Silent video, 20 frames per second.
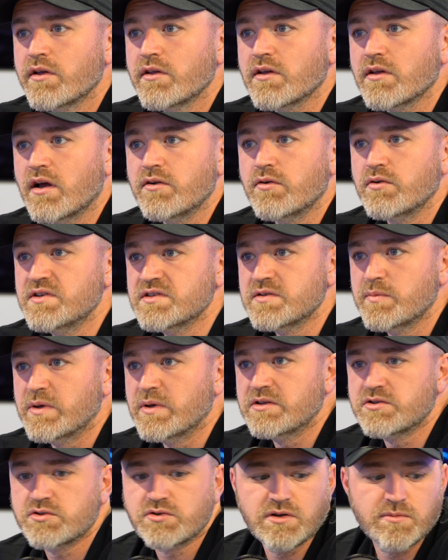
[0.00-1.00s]
I know he's a
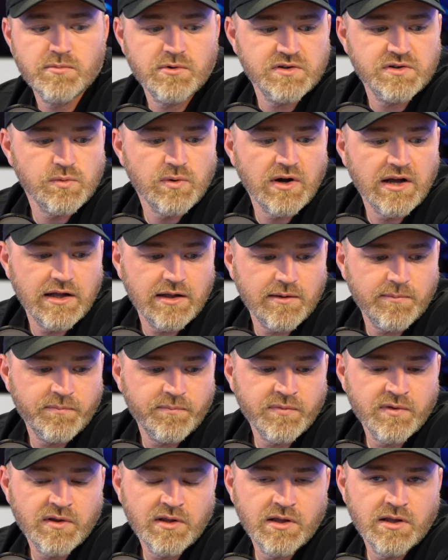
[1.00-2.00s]
big streamer as well.
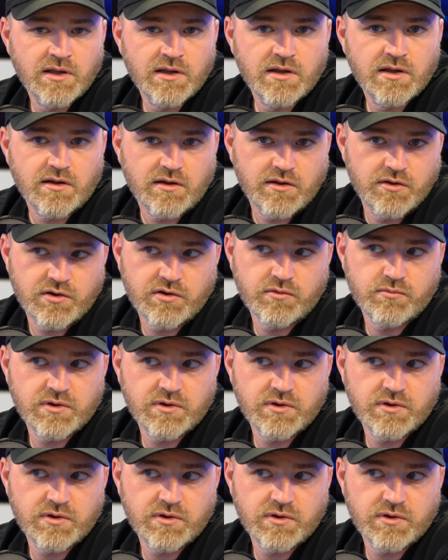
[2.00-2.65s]
You could